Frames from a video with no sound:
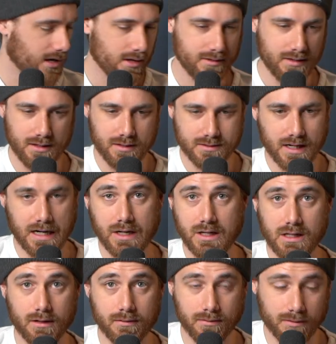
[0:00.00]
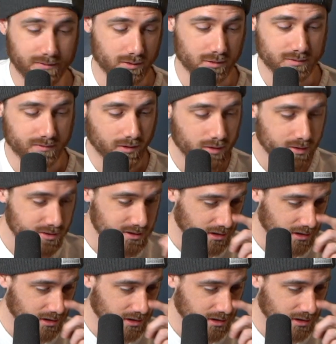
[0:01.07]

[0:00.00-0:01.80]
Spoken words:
the entirety of the first verse.